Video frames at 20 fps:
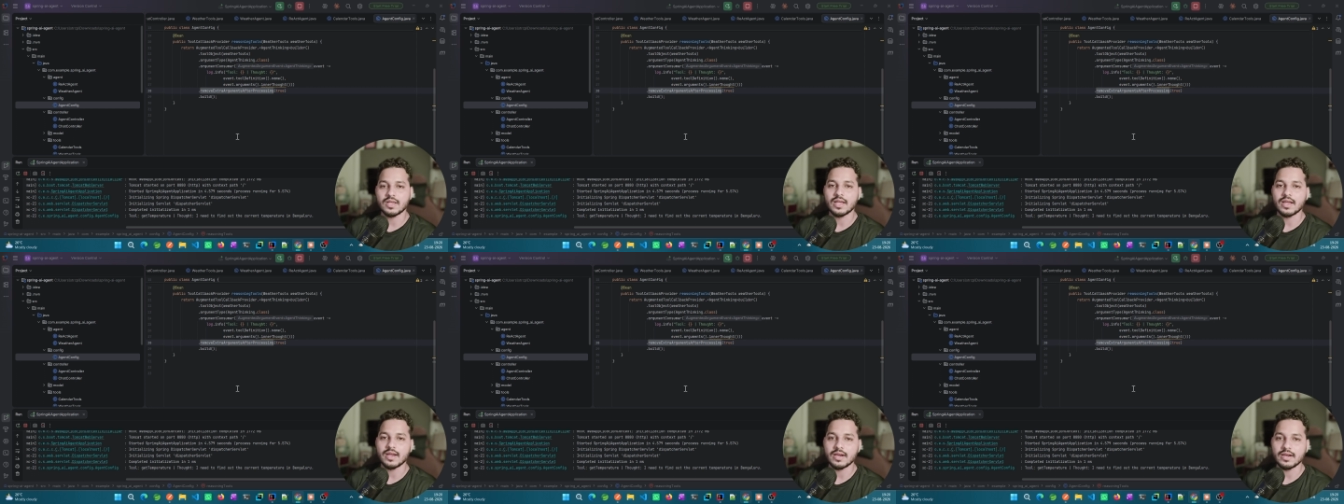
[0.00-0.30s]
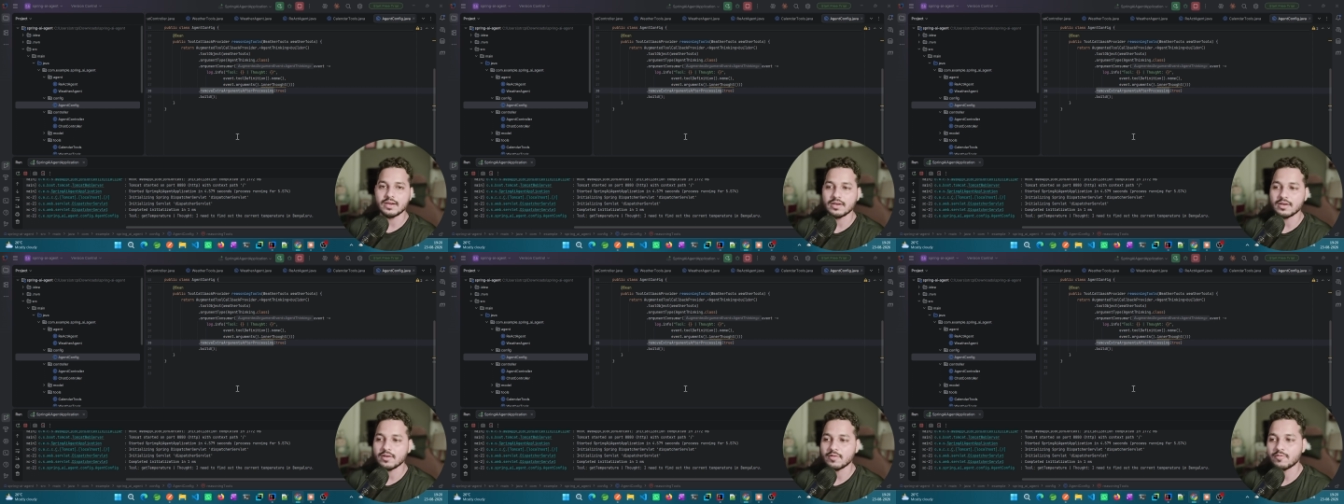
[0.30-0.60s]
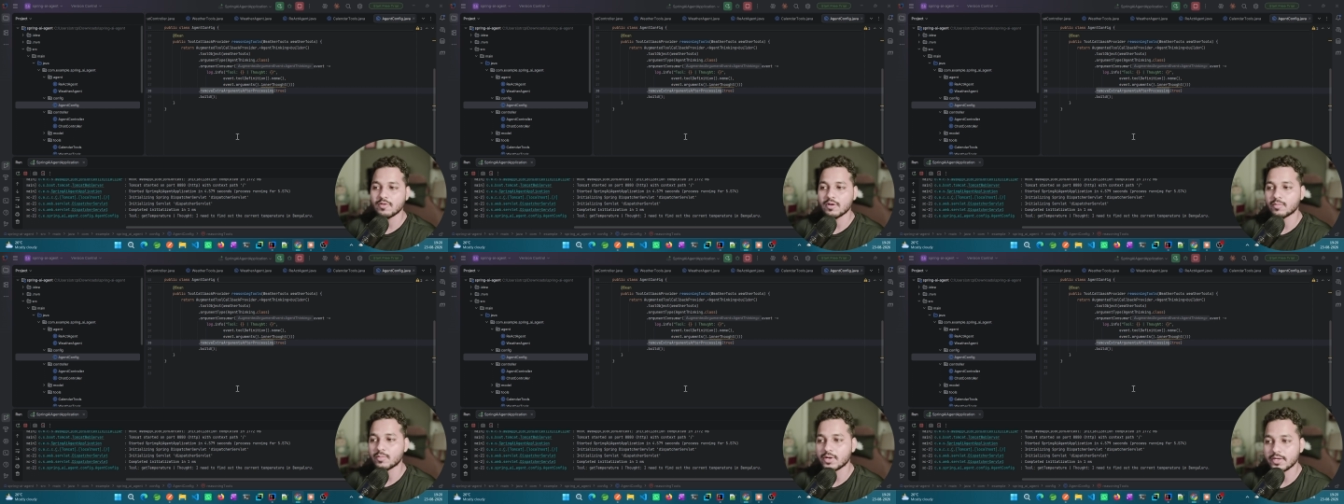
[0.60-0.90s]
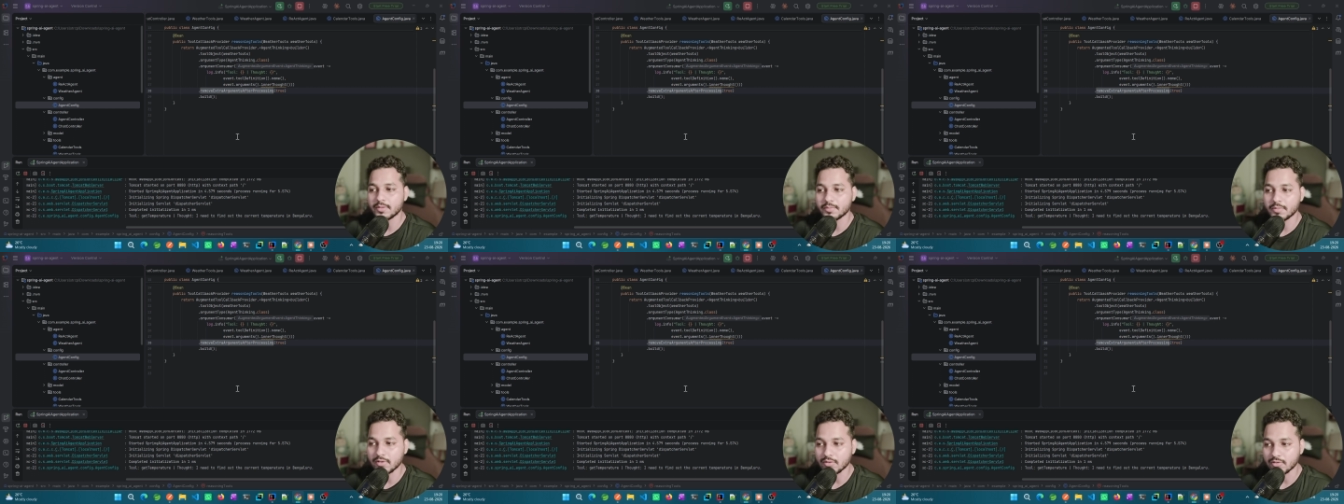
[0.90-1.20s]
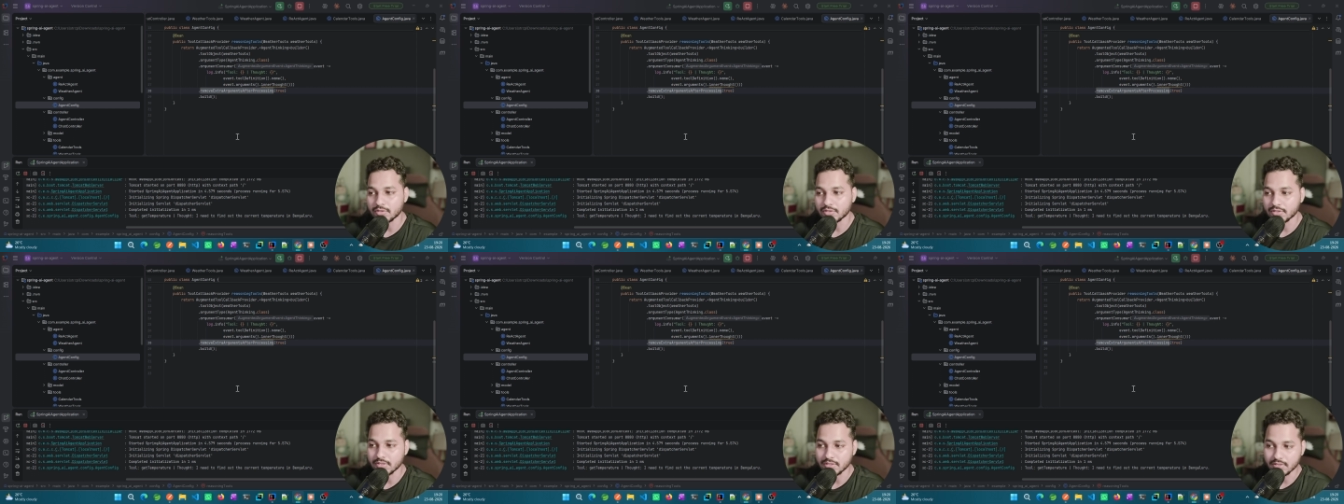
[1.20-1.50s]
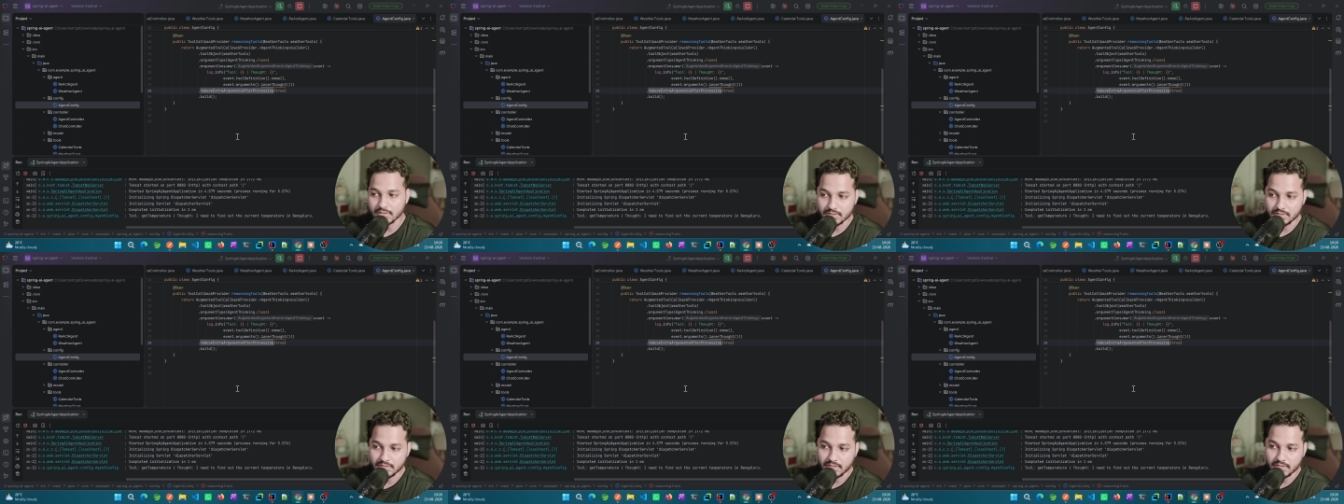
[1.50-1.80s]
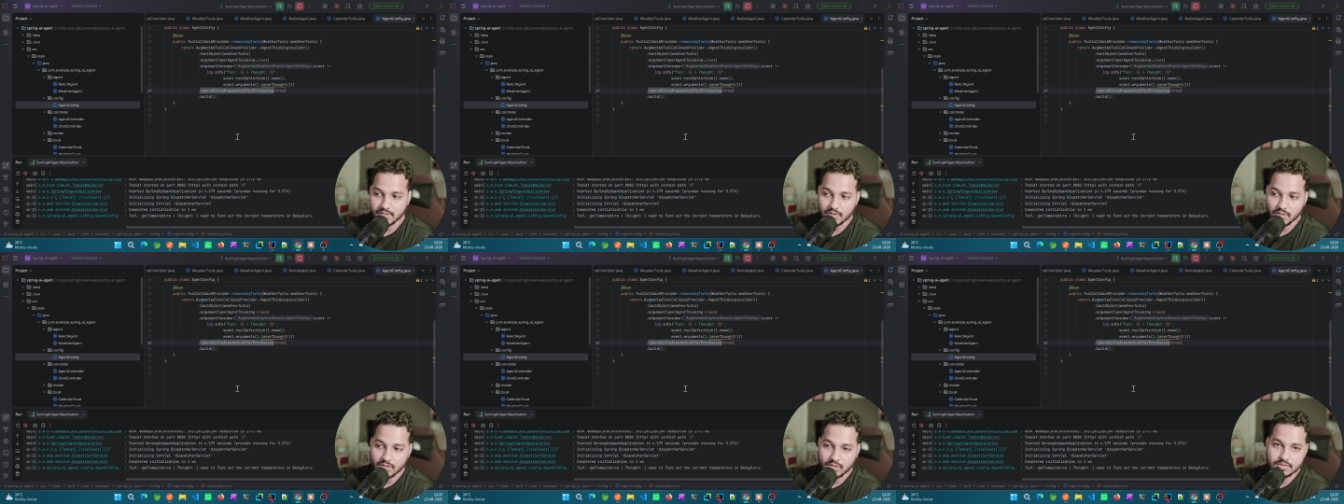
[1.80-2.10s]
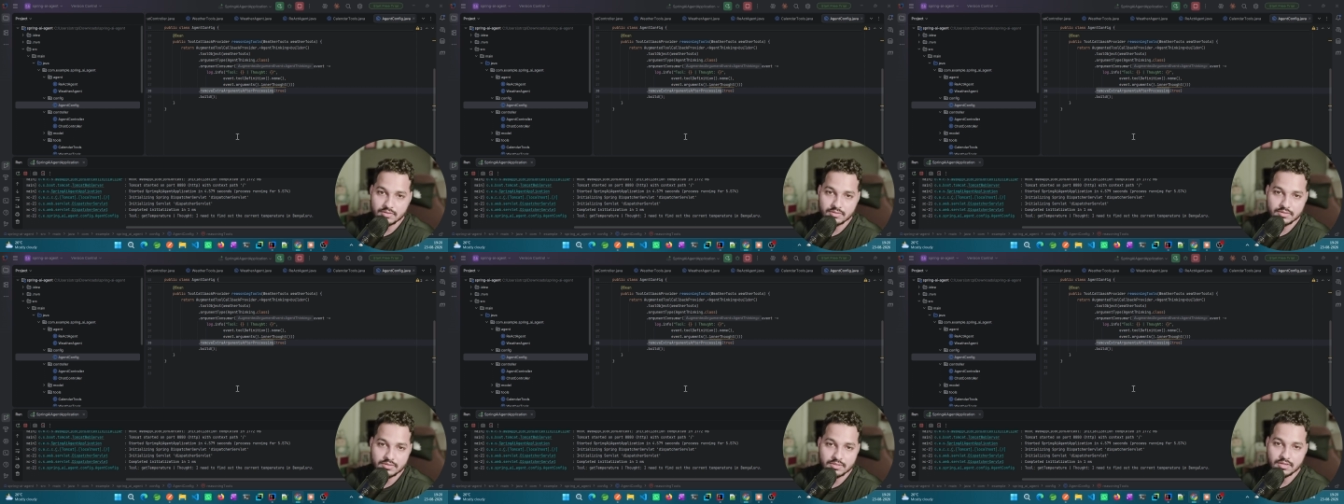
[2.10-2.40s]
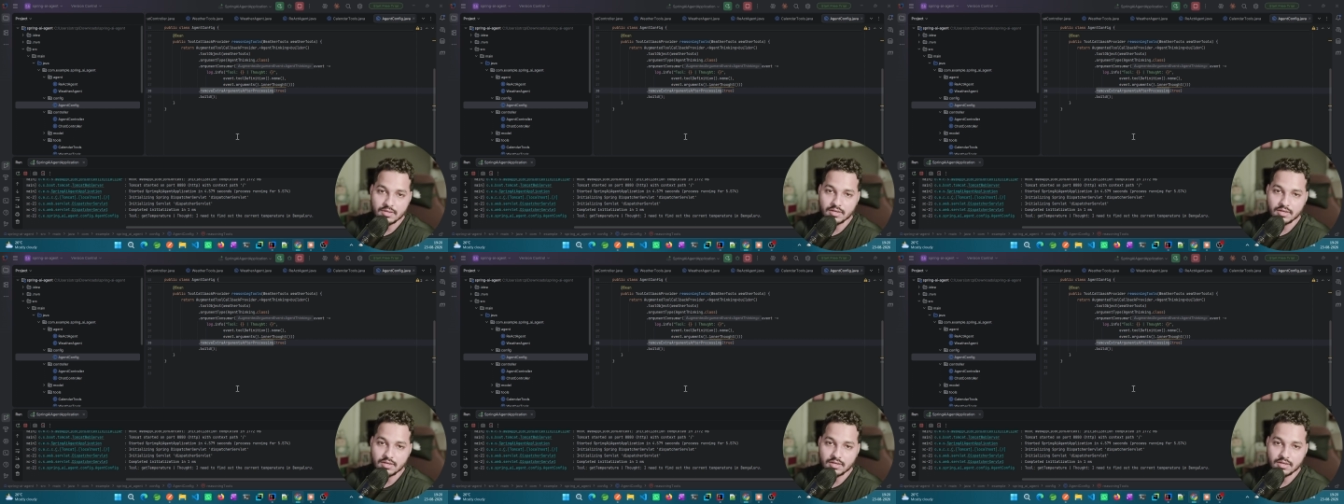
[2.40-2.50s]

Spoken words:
and for multiple questions it calls